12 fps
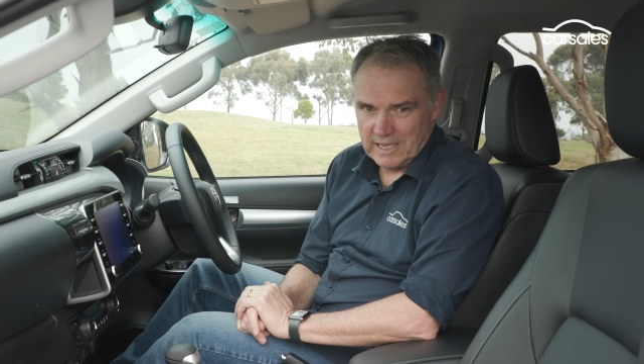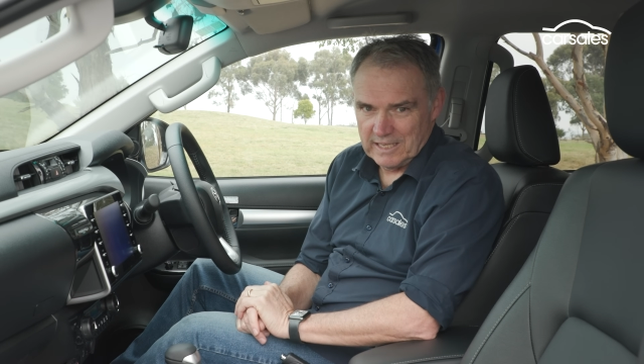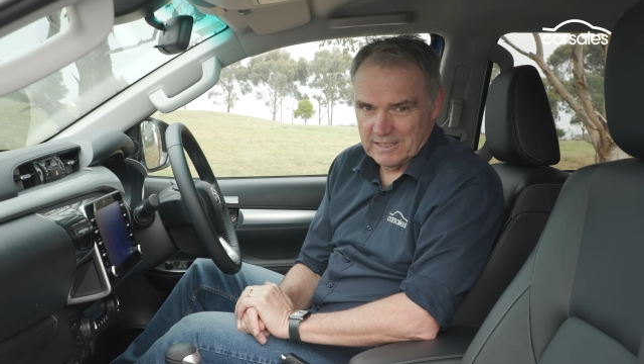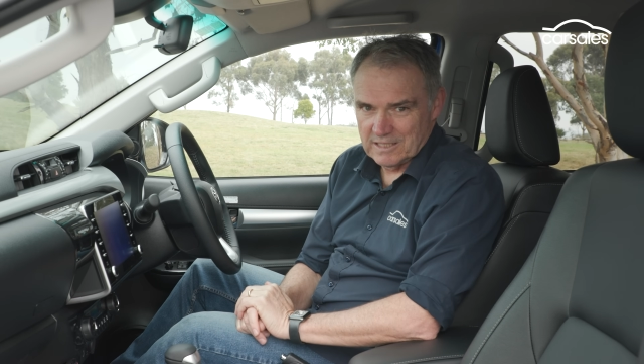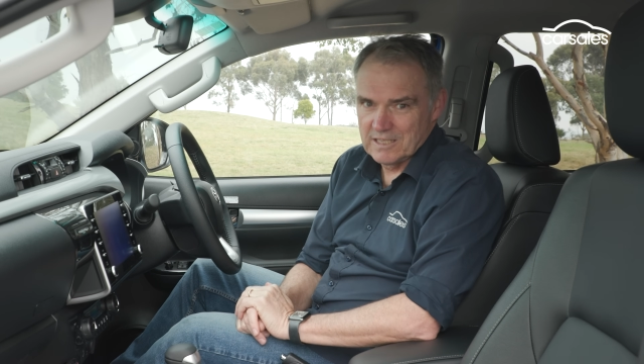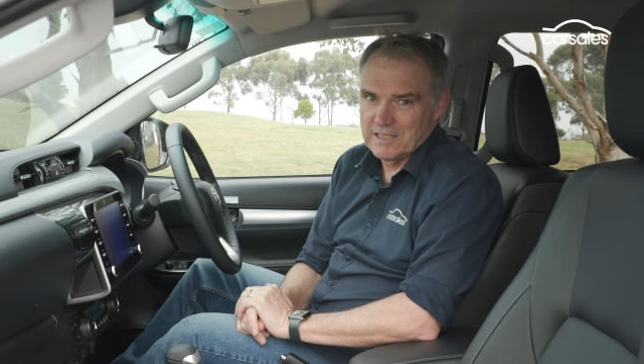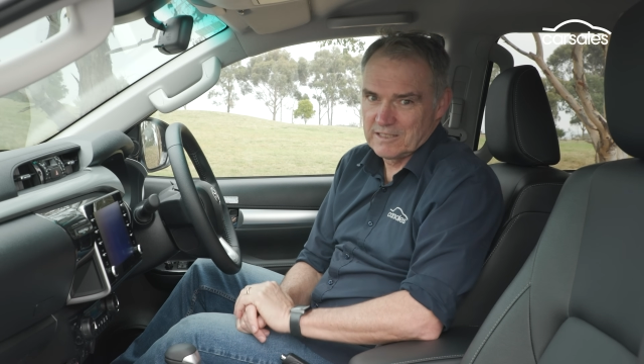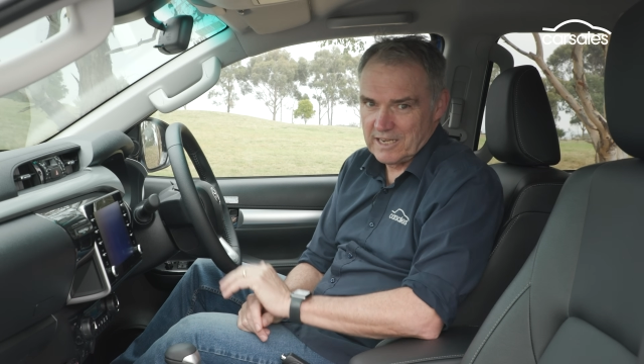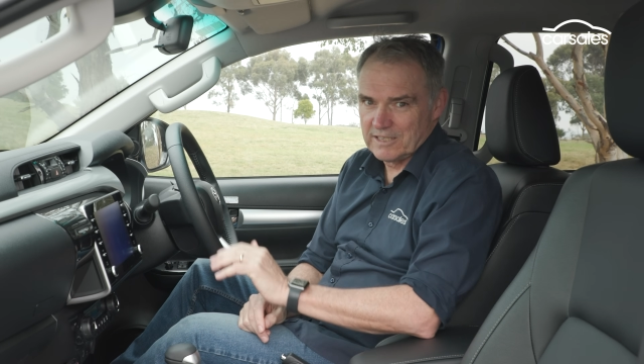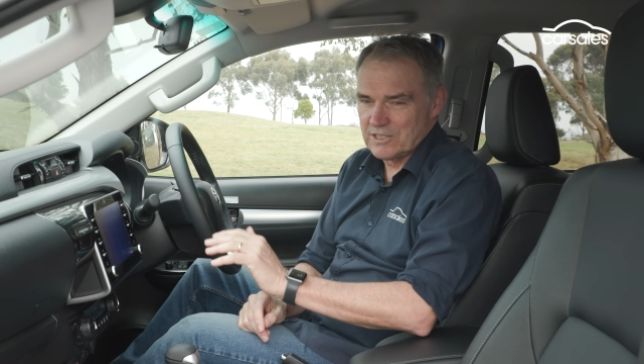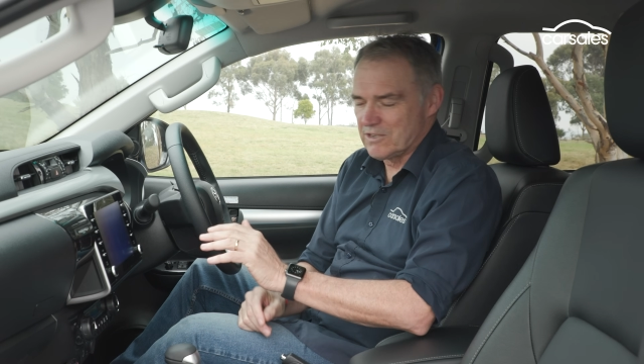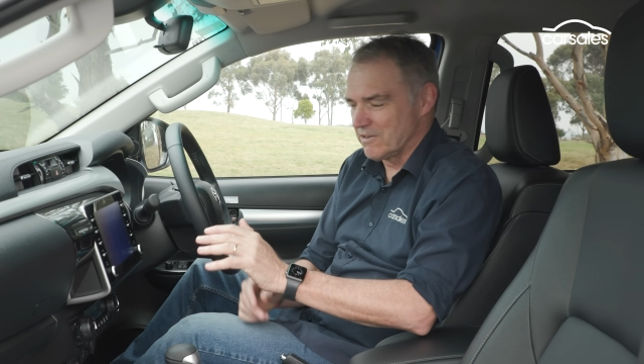into the
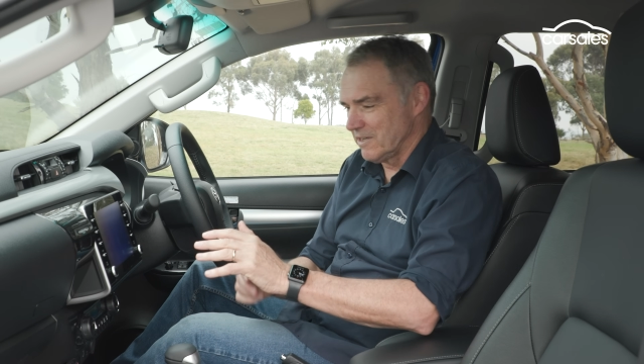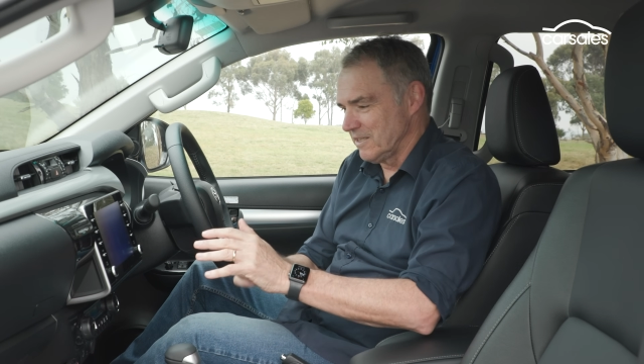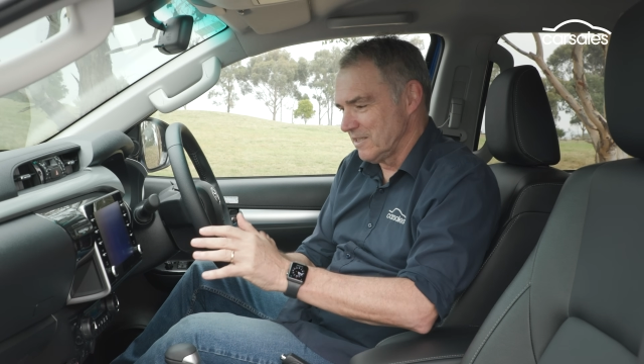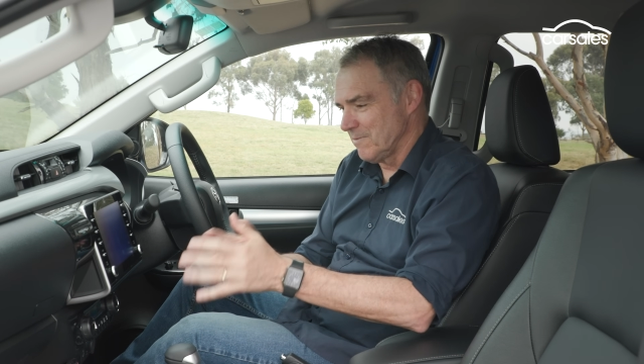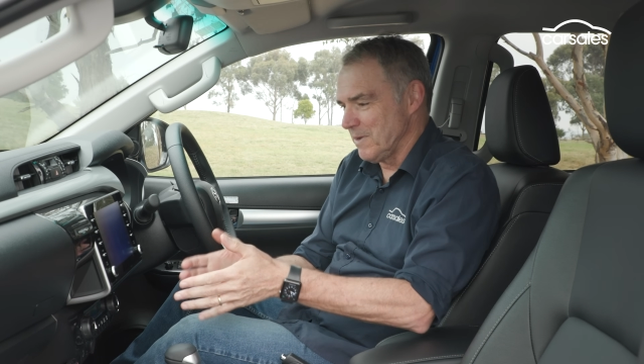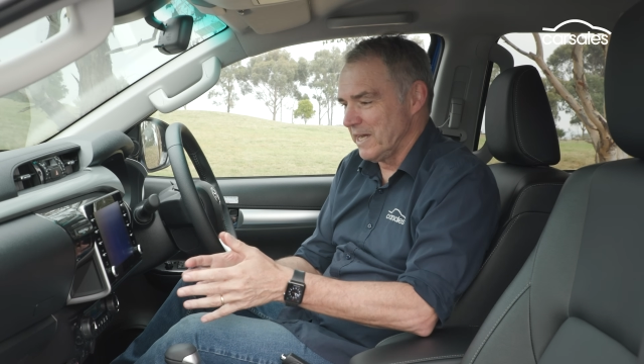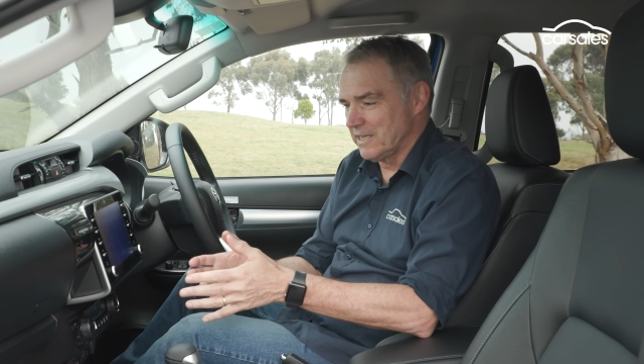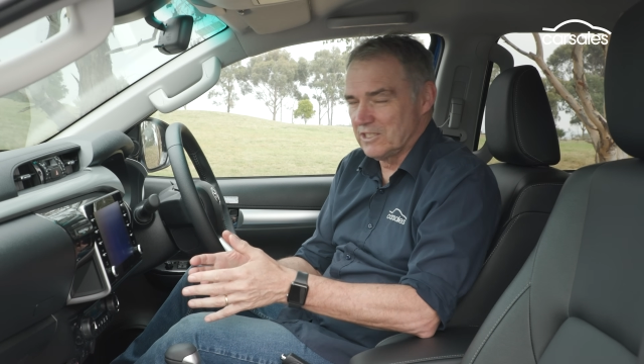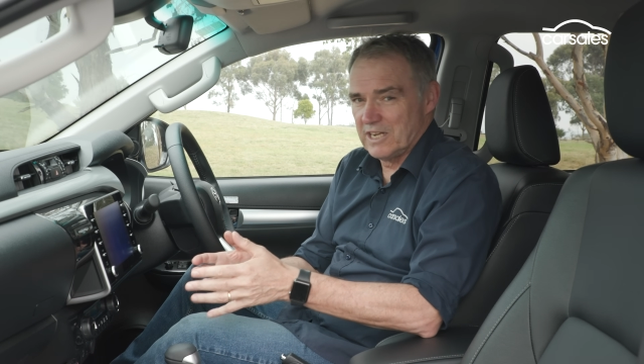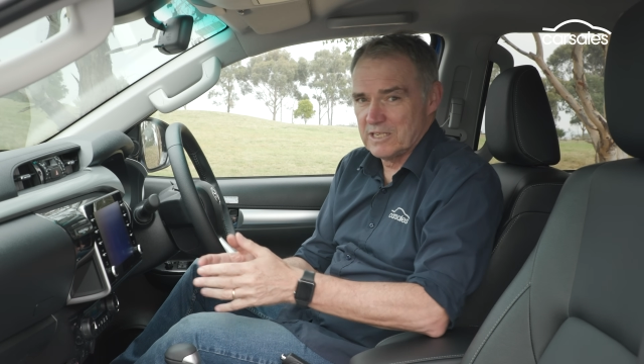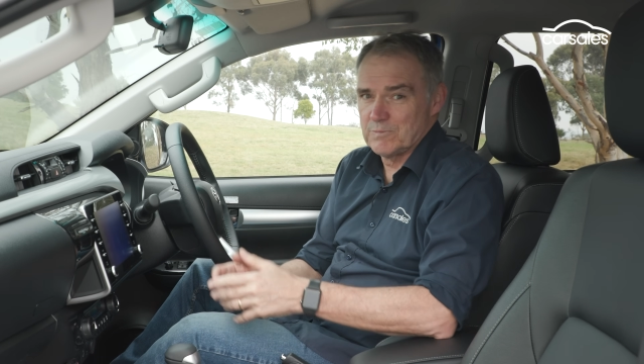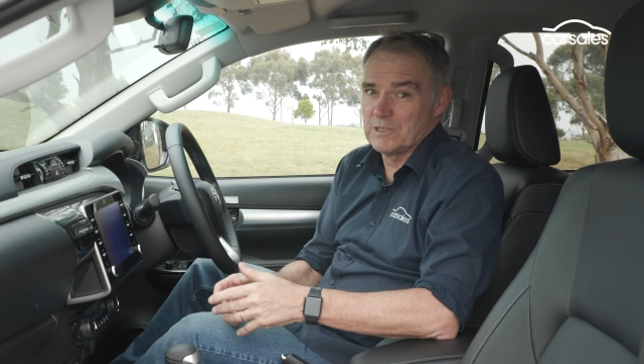touchscreen to make
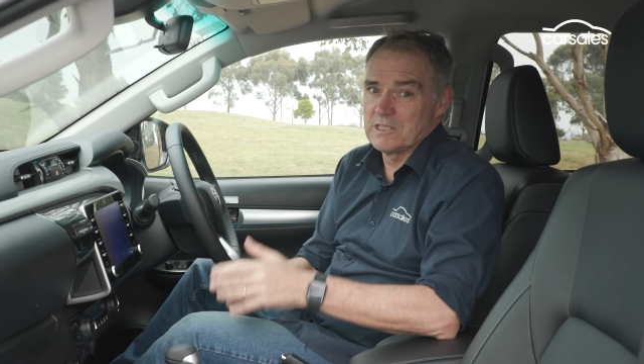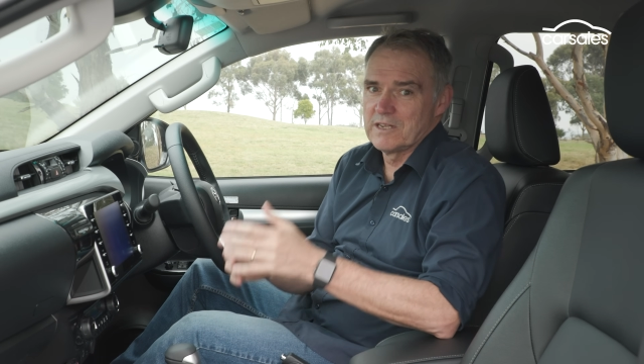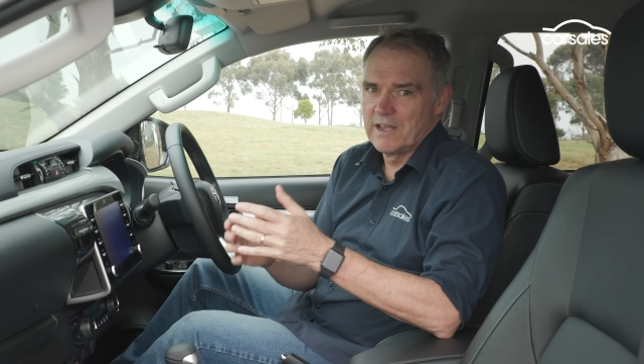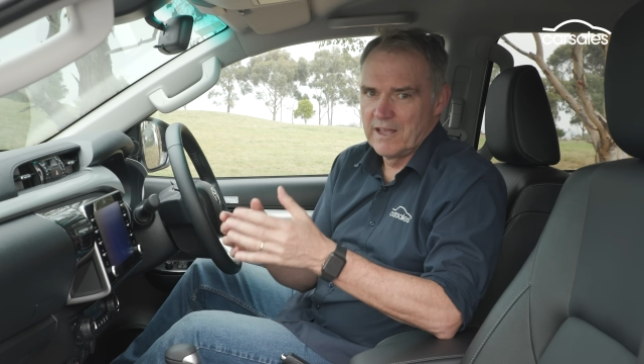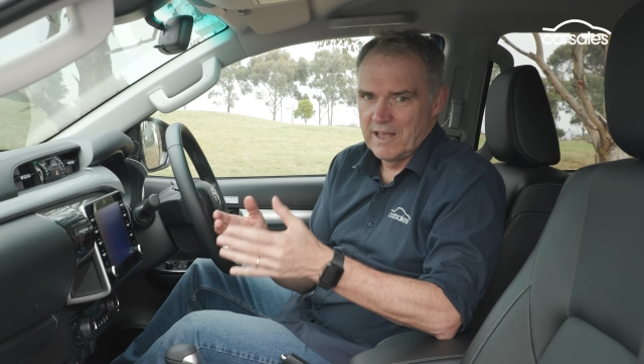adjustments,